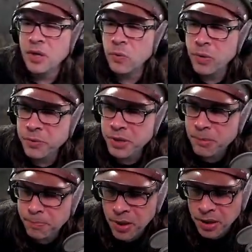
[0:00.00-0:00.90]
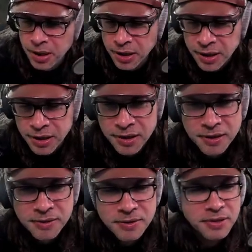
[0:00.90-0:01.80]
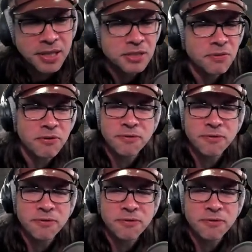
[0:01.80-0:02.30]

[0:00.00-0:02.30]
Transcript: Wounded Paw! Thanks for the